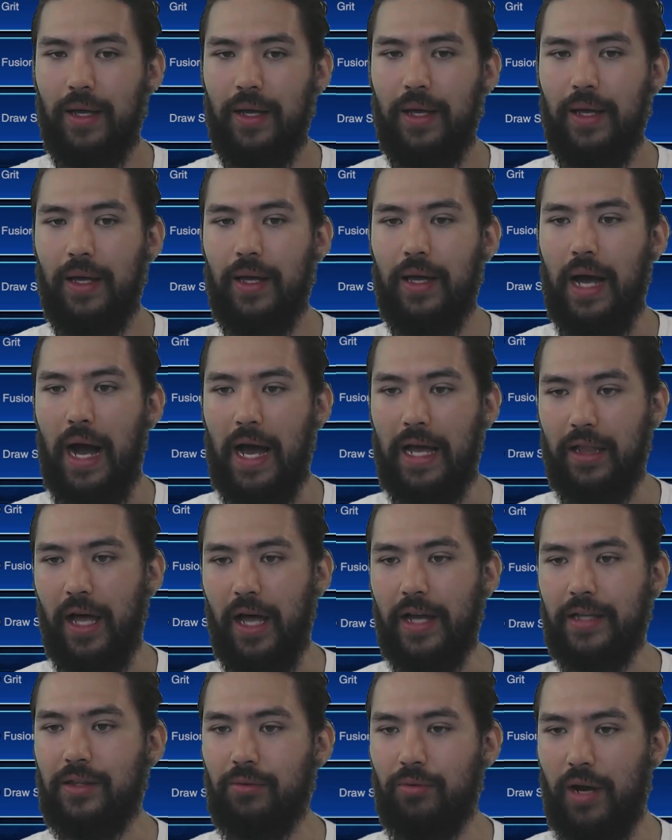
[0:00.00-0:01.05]
I like
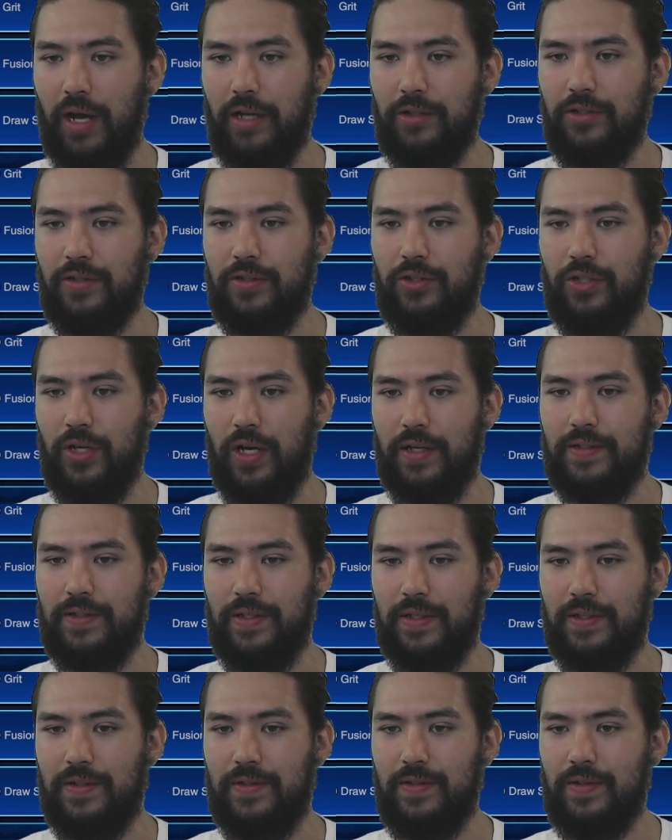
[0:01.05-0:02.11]
the Righteous
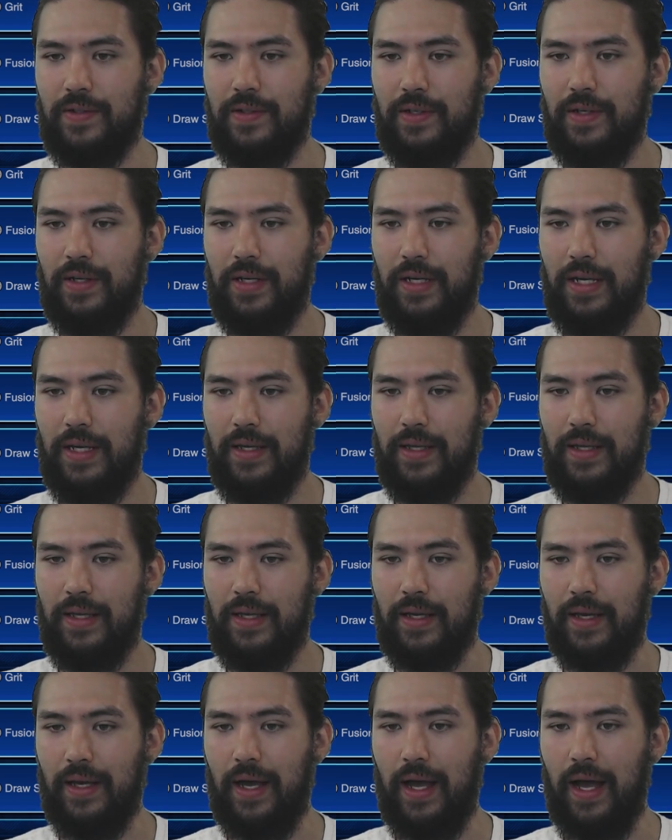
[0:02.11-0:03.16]
Justice.
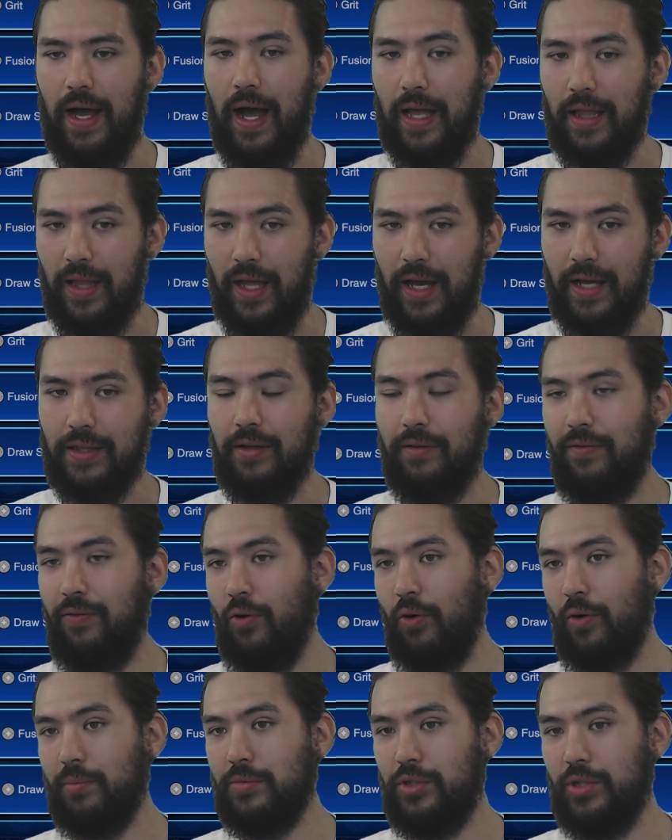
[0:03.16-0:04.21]
I like the
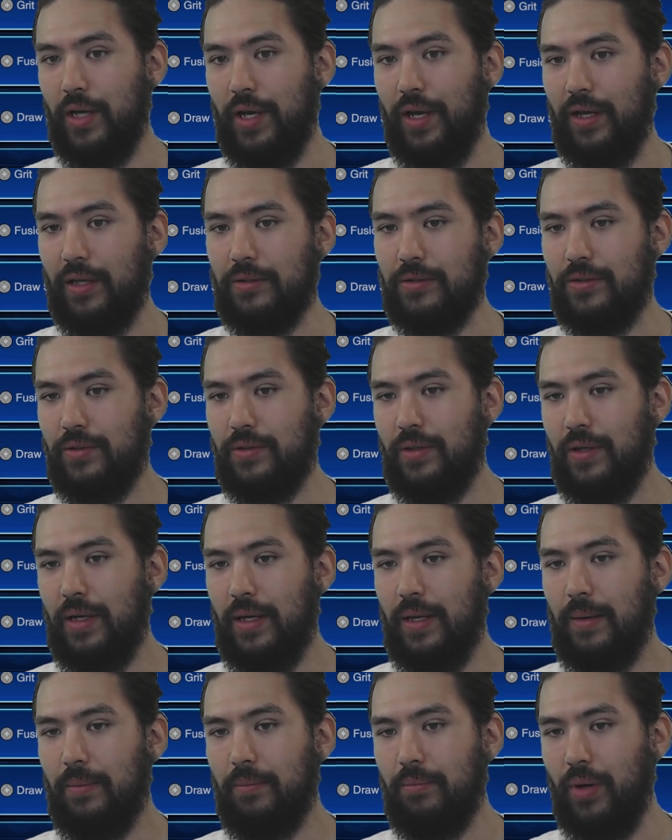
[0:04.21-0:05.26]
Form Change.
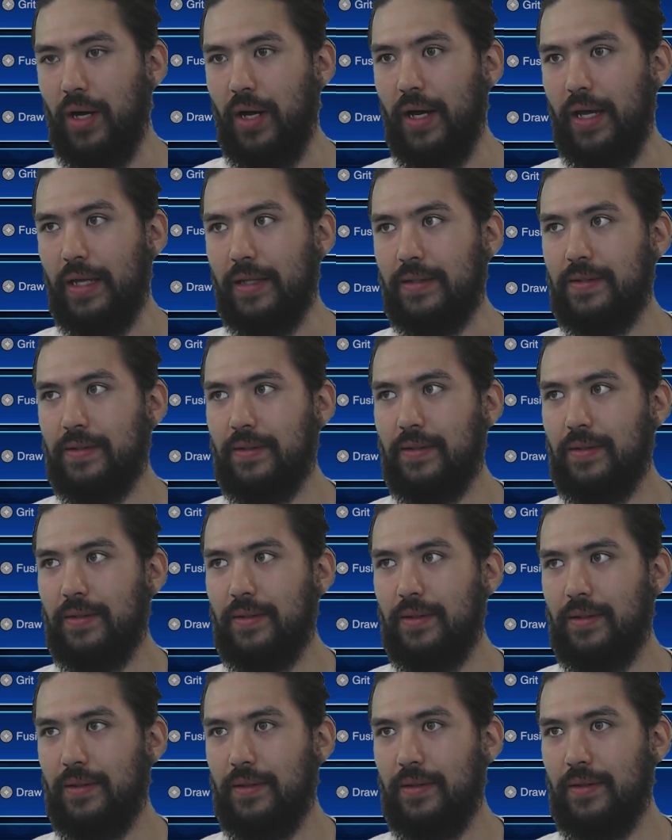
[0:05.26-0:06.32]
But,
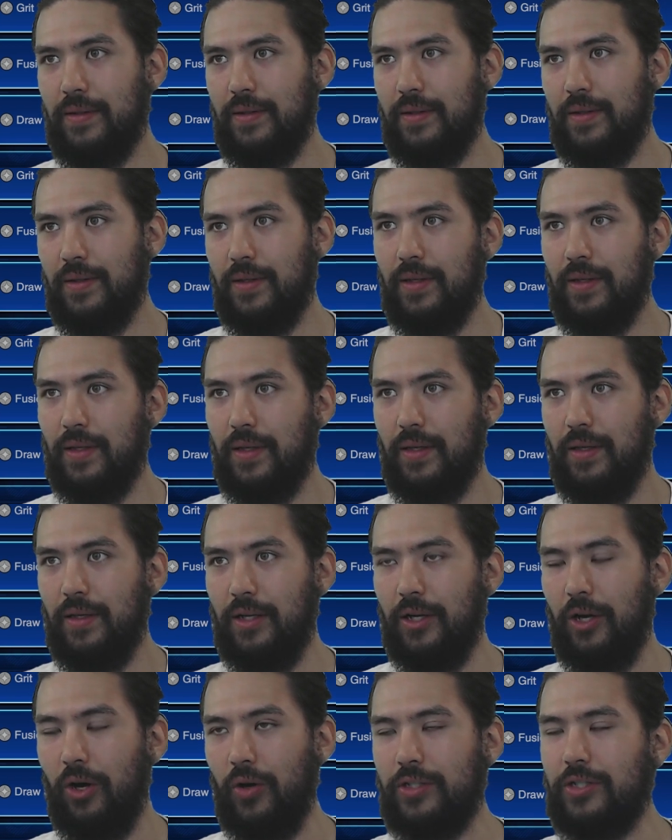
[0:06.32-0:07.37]
you know,
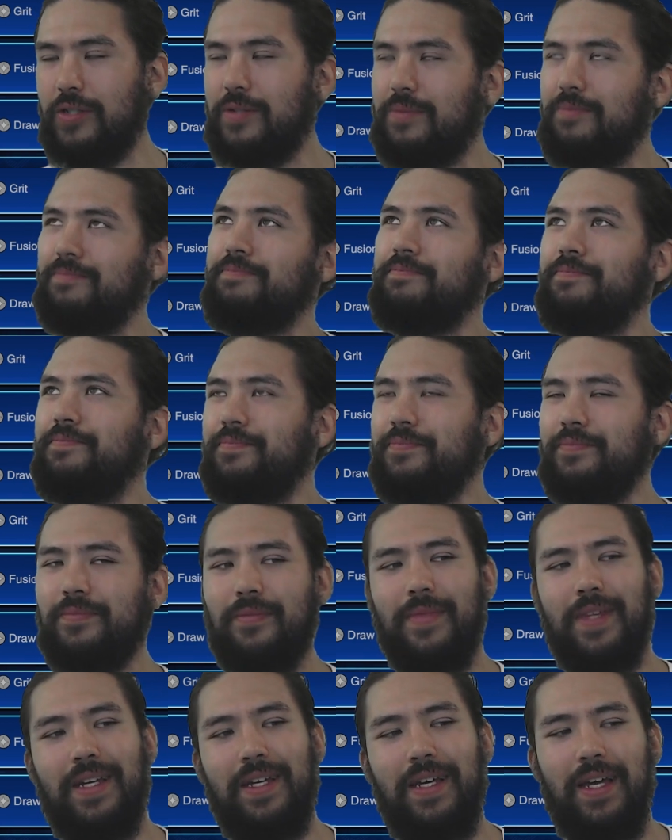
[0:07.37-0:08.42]
it just... You
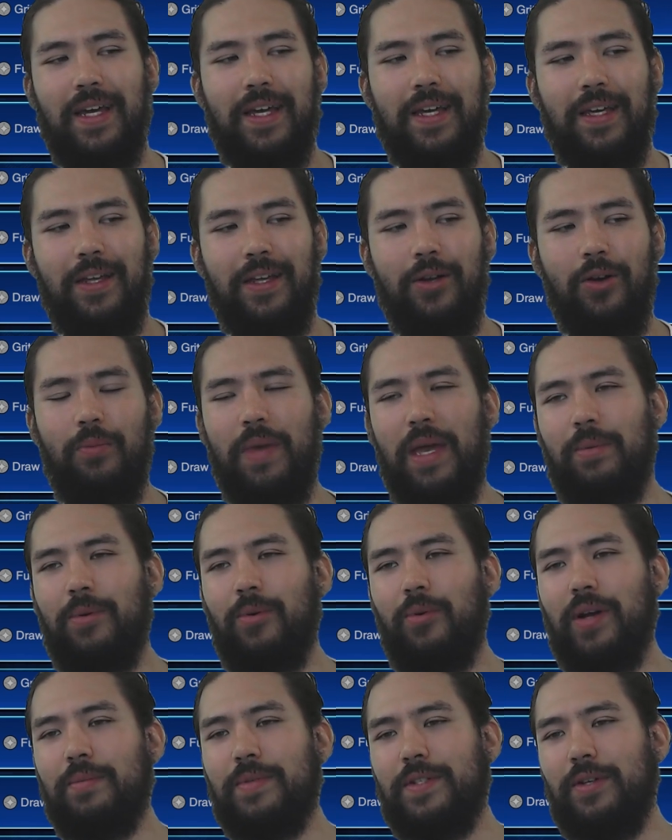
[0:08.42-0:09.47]
know, maybe what
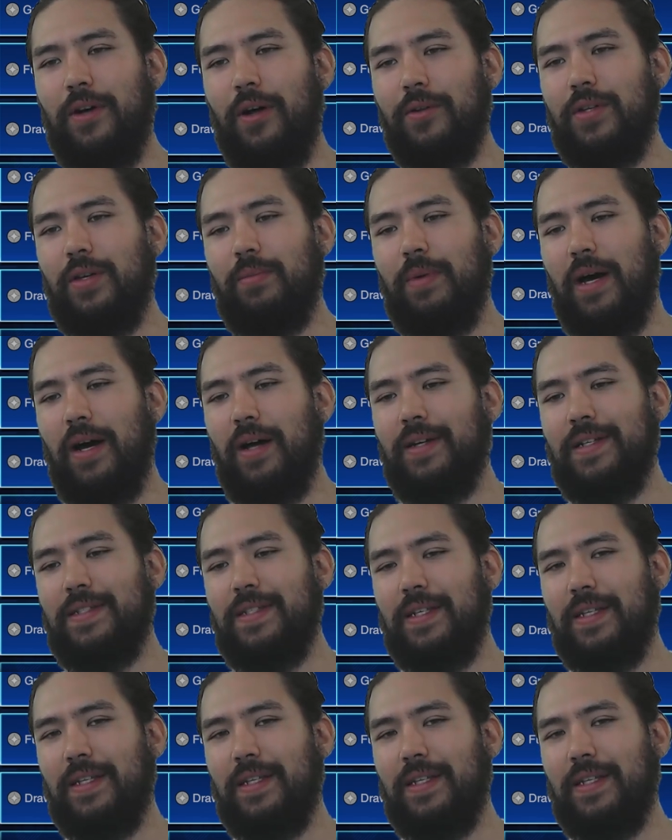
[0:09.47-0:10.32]
I'm salty about is it